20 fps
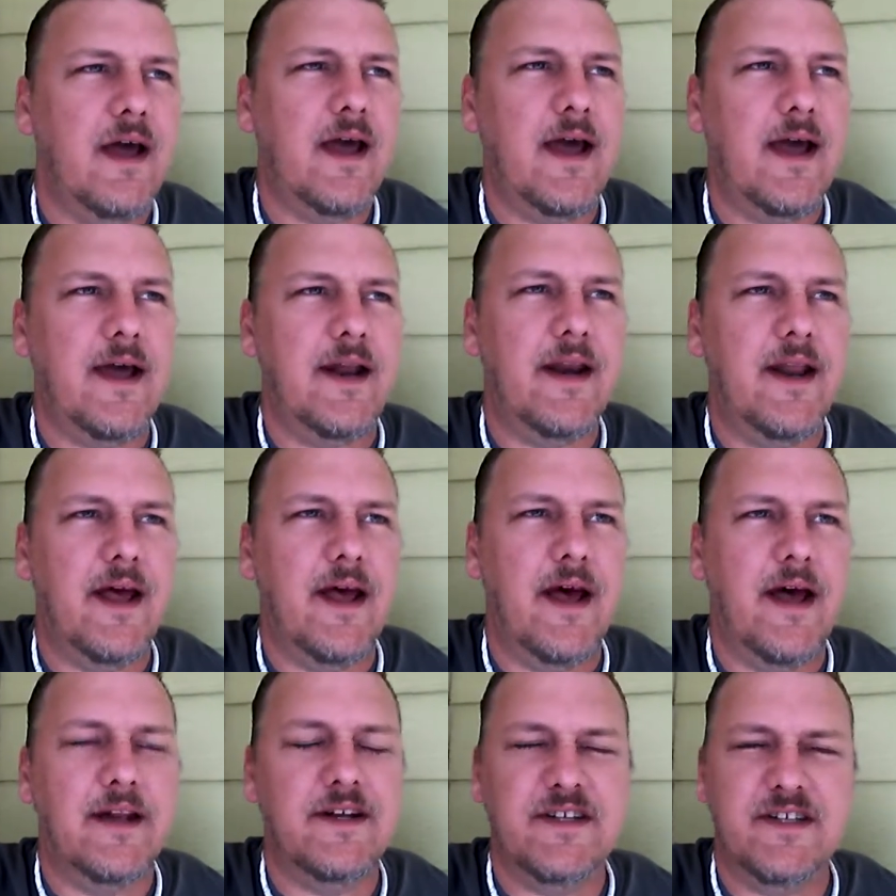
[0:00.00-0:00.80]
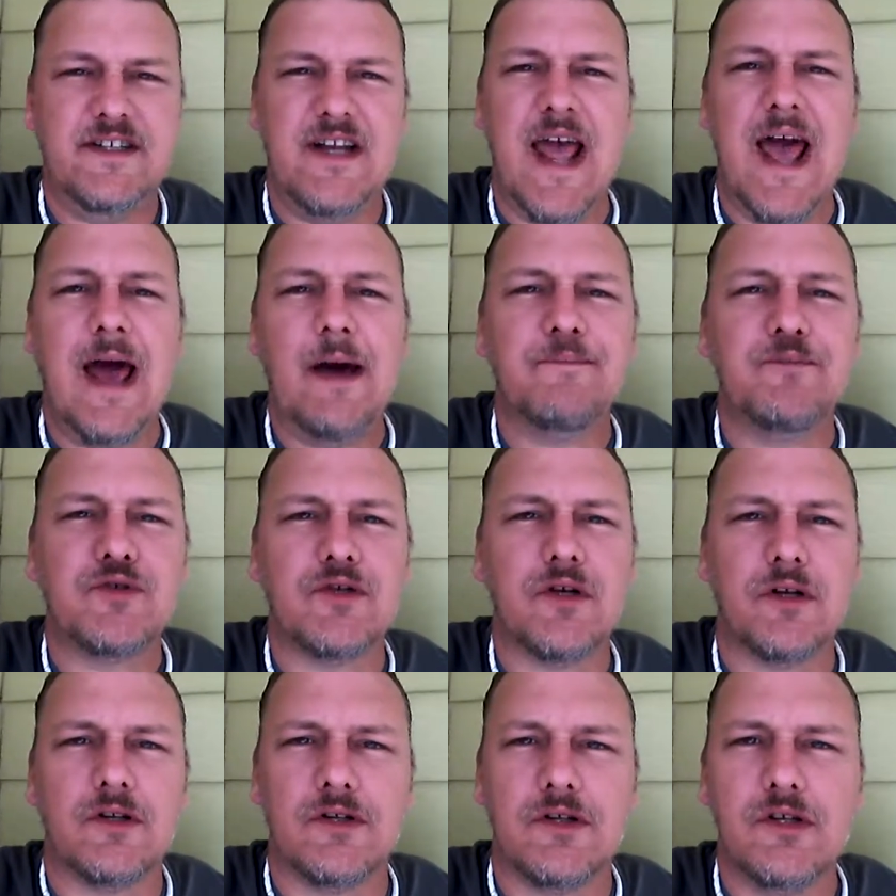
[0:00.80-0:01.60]
and uh,
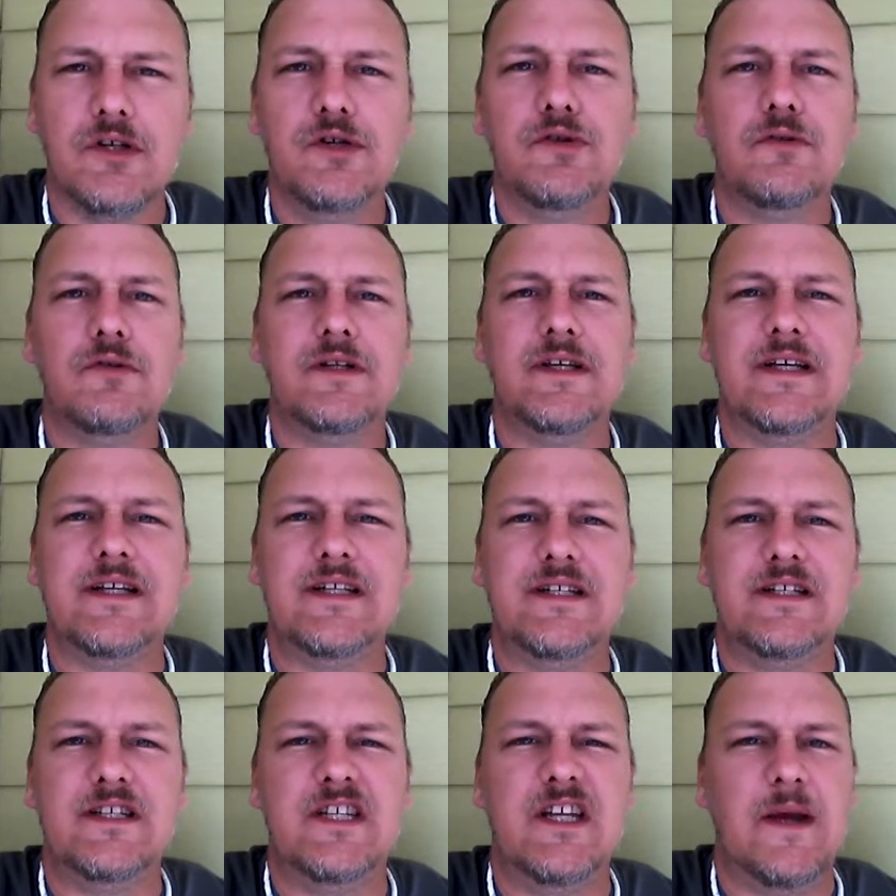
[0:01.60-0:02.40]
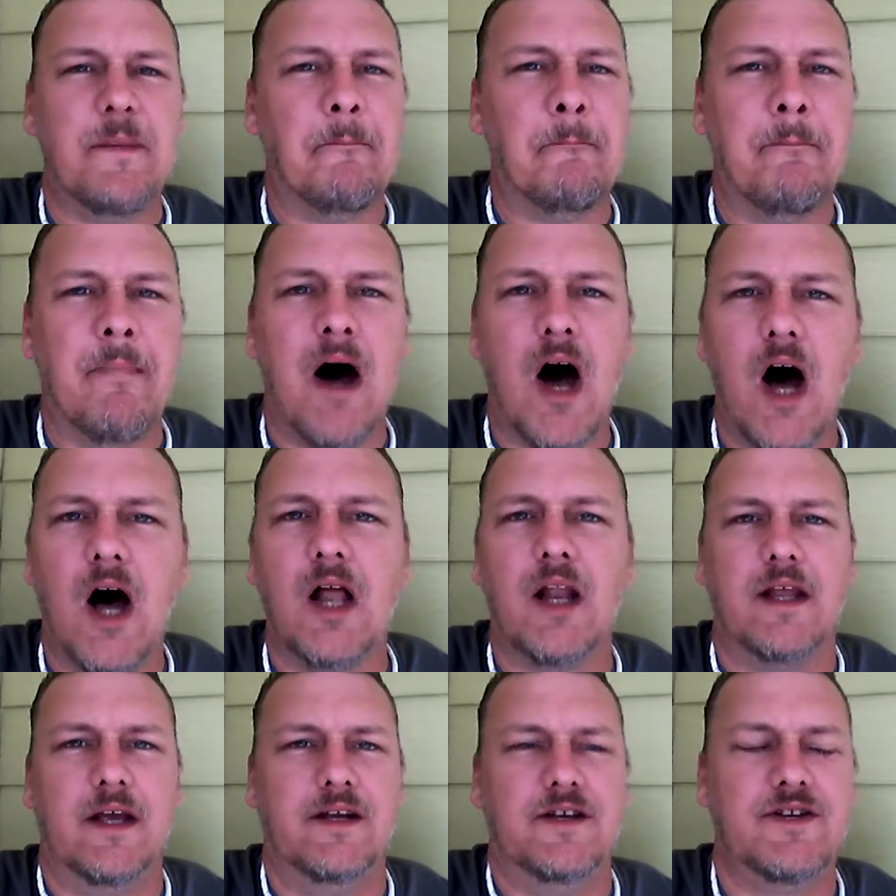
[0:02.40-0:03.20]
absolutely
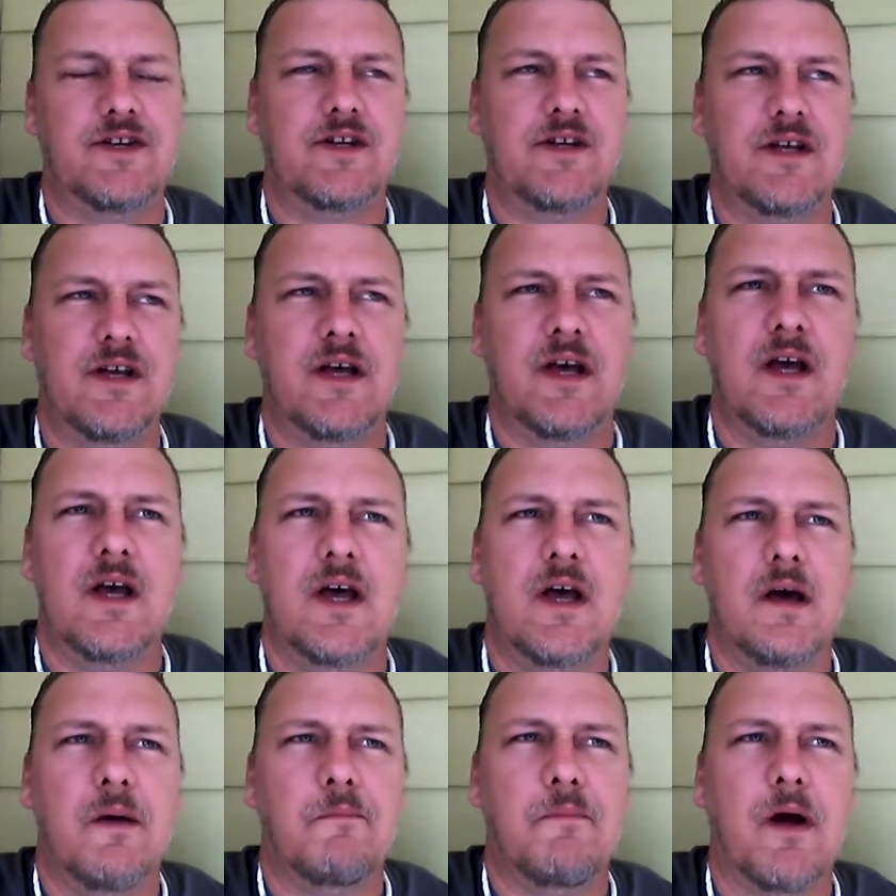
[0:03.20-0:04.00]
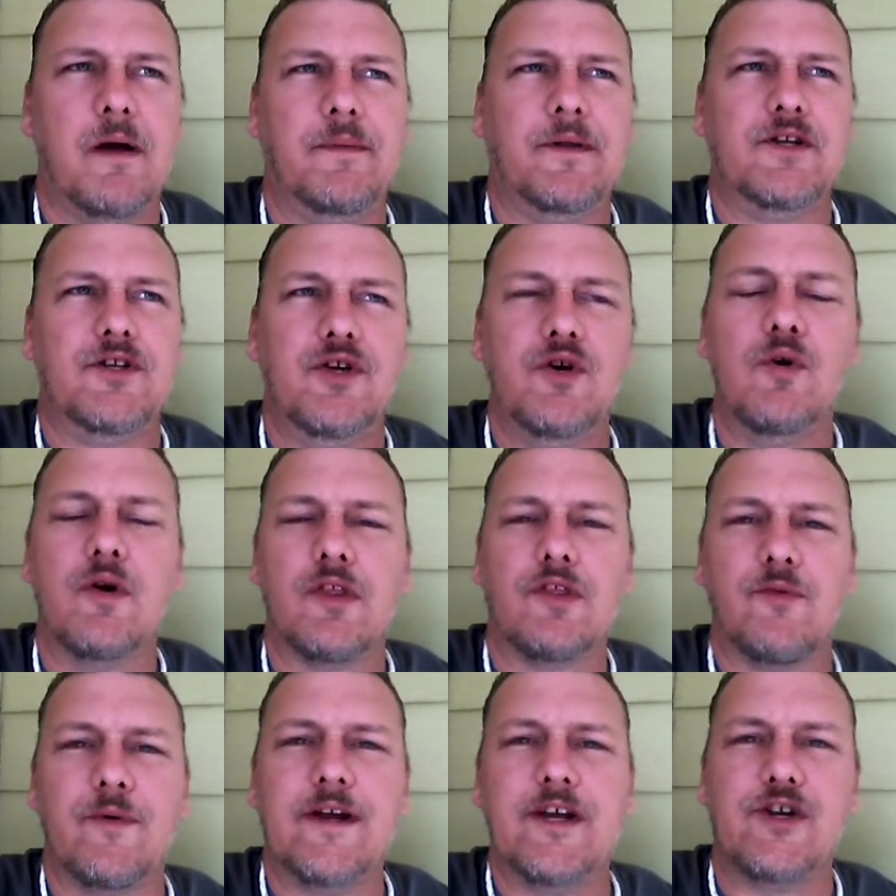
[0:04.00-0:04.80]
demolished probably two
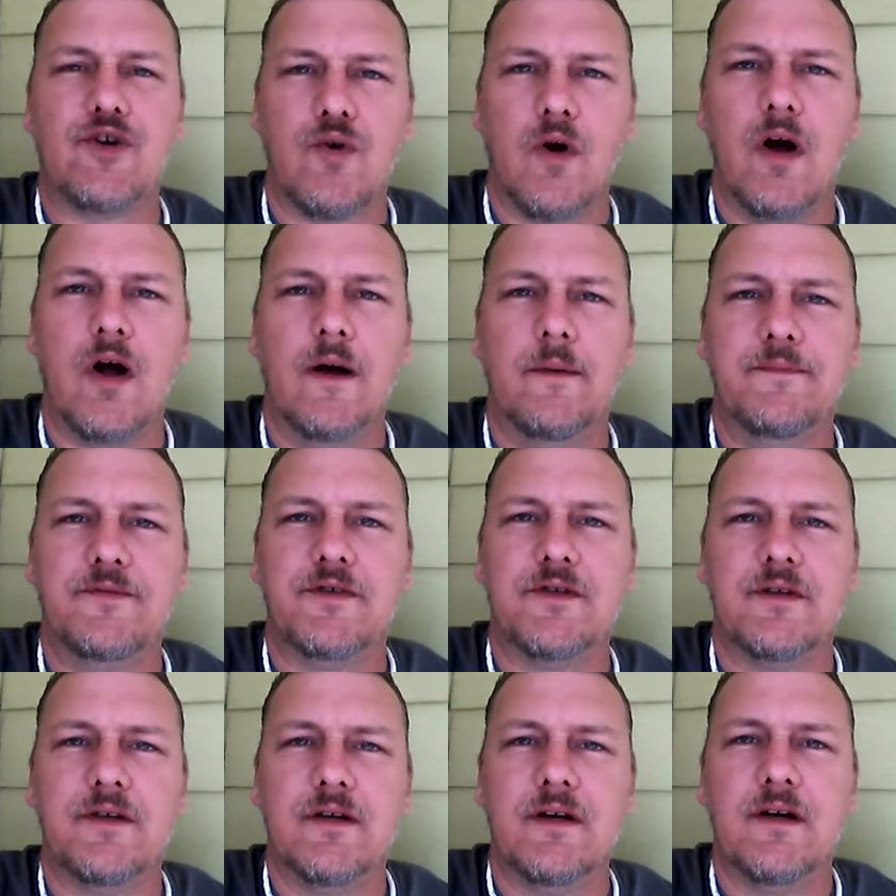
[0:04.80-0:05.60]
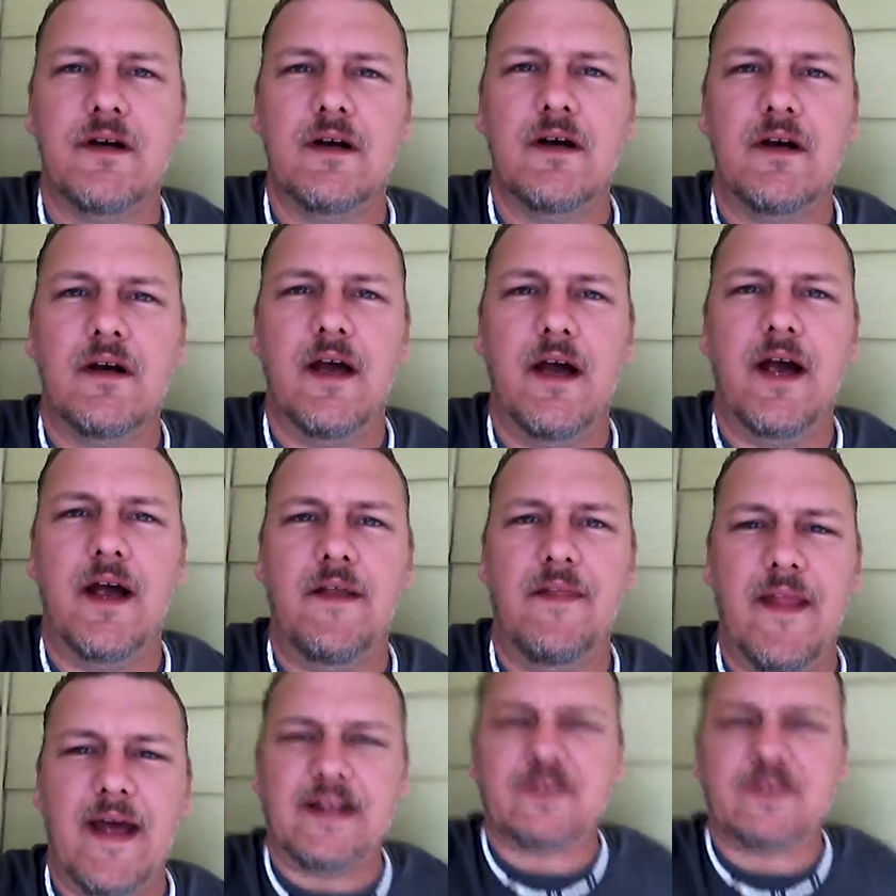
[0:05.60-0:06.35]
or three shrubs. And